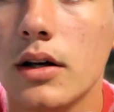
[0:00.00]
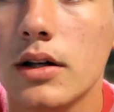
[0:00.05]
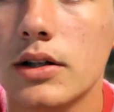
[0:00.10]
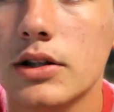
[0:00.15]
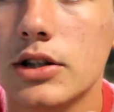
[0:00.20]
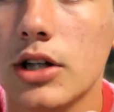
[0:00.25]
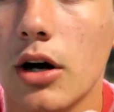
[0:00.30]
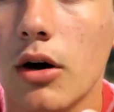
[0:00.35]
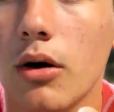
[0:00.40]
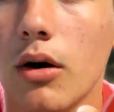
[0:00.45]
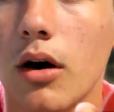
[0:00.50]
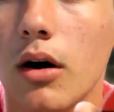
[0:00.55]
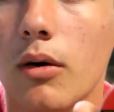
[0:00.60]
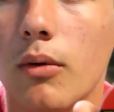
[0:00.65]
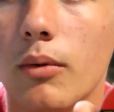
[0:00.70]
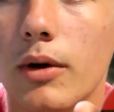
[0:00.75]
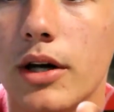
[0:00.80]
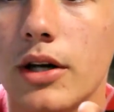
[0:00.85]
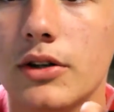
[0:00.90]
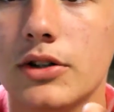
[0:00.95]
so
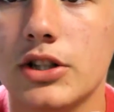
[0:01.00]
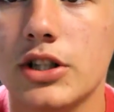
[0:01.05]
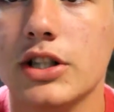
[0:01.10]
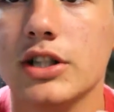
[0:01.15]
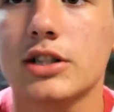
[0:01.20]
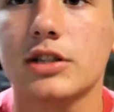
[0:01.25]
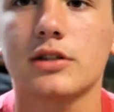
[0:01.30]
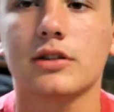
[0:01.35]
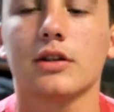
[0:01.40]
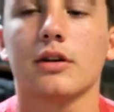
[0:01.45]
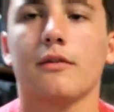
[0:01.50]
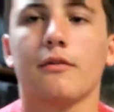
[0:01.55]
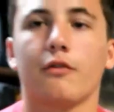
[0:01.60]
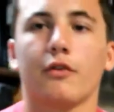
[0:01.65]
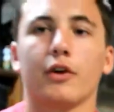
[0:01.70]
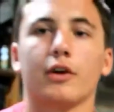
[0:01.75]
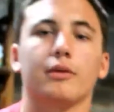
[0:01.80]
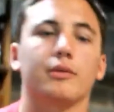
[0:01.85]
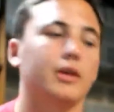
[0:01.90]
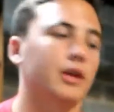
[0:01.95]
we use this
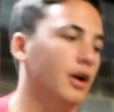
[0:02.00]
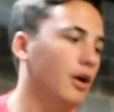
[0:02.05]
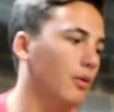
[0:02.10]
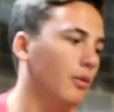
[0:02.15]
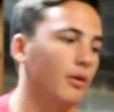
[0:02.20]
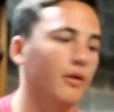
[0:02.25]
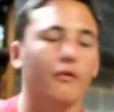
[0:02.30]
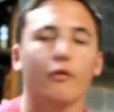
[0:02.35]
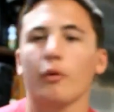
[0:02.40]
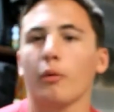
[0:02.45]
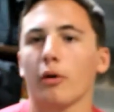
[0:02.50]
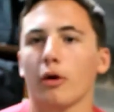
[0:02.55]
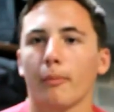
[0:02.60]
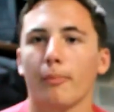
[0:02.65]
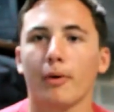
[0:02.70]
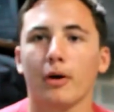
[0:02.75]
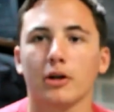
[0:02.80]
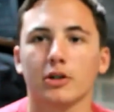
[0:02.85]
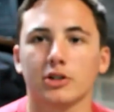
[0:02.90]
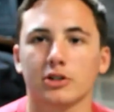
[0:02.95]
for if we want
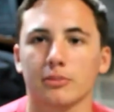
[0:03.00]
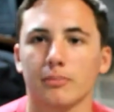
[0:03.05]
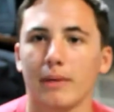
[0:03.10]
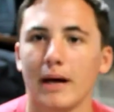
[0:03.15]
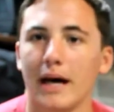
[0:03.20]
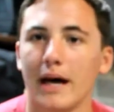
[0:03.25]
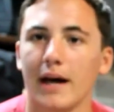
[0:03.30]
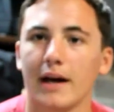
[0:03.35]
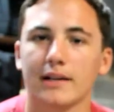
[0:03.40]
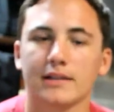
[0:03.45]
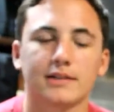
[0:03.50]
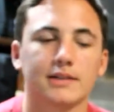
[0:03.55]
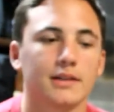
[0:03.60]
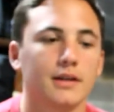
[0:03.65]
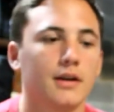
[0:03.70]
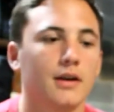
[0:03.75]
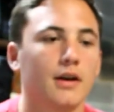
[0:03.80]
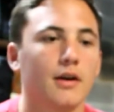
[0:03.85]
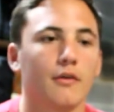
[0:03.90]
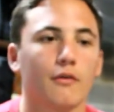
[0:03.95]
to punch some mats,
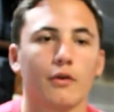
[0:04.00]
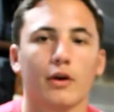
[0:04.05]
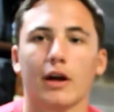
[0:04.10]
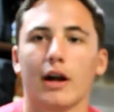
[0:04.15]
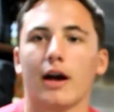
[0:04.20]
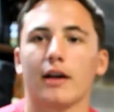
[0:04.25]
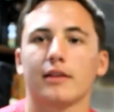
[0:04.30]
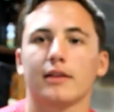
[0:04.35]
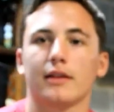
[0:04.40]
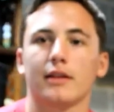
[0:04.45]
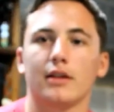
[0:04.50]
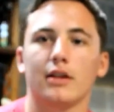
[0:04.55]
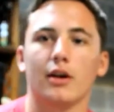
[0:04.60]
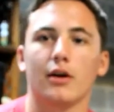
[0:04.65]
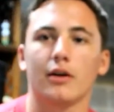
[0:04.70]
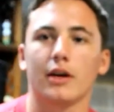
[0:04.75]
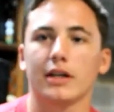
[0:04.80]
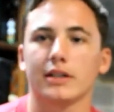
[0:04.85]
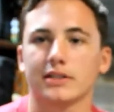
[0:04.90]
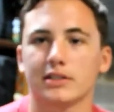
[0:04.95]
if we're gonna have to
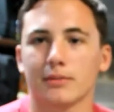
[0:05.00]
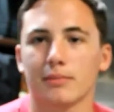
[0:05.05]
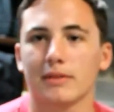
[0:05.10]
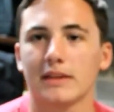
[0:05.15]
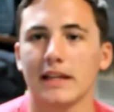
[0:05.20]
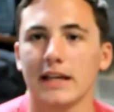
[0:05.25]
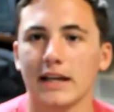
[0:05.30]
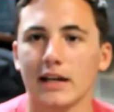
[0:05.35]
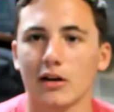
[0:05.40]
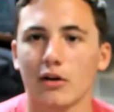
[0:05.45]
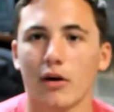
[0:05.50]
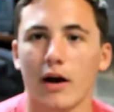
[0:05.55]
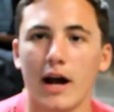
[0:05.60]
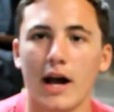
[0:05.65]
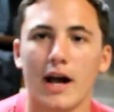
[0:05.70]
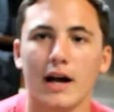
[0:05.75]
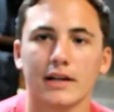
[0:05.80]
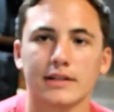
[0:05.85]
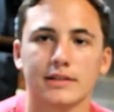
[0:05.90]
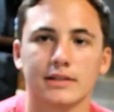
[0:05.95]
get some thick
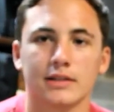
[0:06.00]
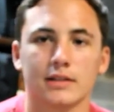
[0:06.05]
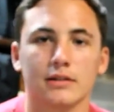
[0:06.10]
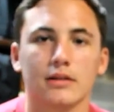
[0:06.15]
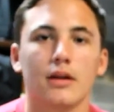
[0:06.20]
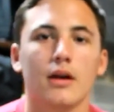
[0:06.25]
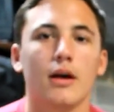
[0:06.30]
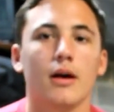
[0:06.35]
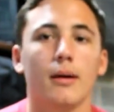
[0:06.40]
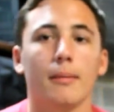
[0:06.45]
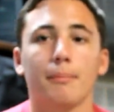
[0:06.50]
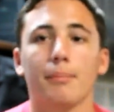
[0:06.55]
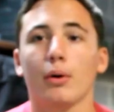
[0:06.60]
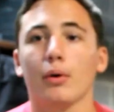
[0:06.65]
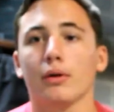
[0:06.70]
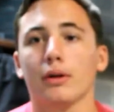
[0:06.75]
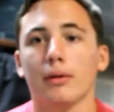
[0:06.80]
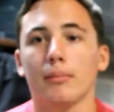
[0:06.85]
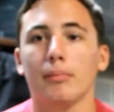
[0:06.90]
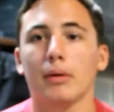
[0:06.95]
grass and
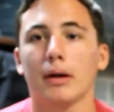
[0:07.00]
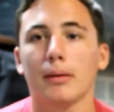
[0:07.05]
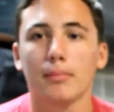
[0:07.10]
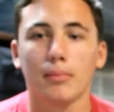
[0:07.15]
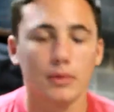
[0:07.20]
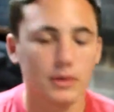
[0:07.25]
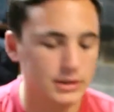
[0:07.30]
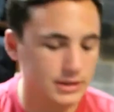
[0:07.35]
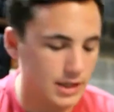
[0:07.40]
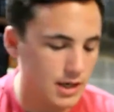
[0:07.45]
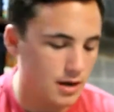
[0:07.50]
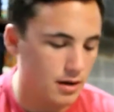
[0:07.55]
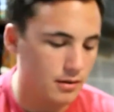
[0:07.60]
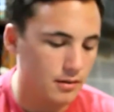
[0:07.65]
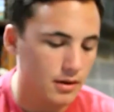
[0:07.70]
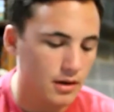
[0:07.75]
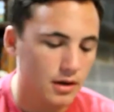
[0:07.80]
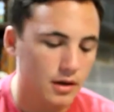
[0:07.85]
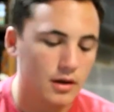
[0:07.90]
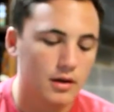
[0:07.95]
pulling them big boys
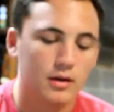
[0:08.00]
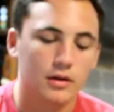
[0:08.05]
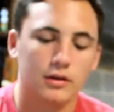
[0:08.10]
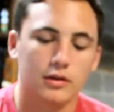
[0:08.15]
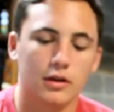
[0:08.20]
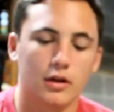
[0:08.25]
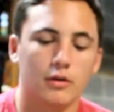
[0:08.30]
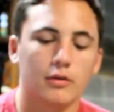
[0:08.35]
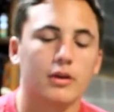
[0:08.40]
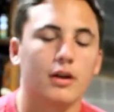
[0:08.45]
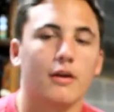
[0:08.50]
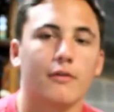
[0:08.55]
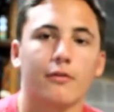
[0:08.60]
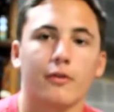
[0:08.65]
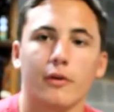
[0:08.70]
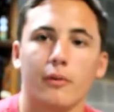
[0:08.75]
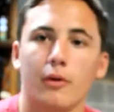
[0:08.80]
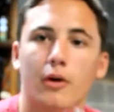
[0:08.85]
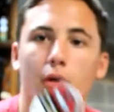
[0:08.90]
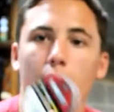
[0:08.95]
out, you
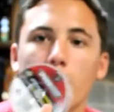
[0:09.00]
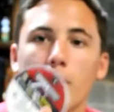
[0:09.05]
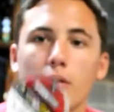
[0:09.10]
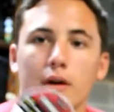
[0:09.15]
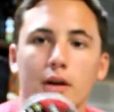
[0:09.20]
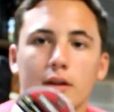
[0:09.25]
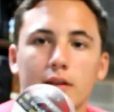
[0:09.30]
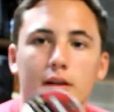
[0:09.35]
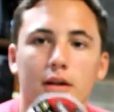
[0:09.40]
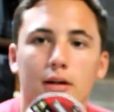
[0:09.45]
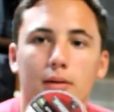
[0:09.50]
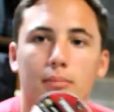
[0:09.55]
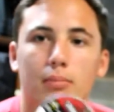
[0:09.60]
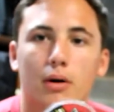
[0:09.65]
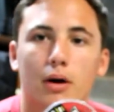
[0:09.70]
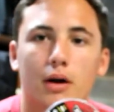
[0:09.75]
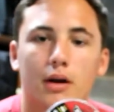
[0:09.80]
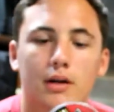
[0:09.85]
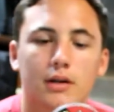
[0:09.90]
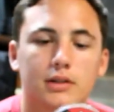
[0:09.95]
definitely don't want anything to
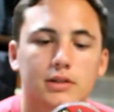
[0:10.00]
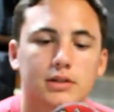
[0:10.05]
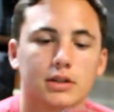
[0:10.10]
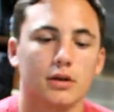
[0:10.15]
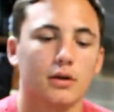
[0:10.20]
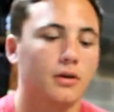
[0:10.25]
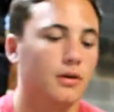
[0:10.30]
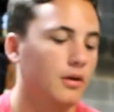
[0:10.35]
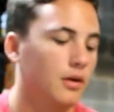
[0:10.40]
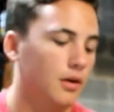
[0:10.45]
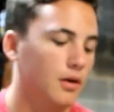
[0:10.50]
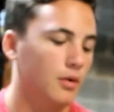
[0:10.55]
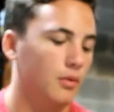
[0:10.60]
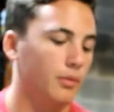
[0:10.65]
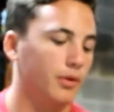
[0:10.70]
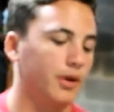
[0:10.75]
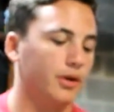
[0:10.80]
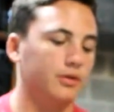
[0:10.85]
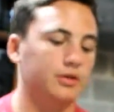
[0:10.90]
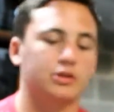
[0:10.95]
break, so
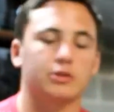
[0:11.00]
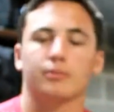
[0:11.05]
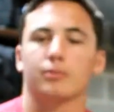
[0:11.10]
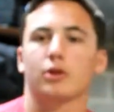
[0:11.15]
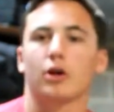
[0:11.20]
we use some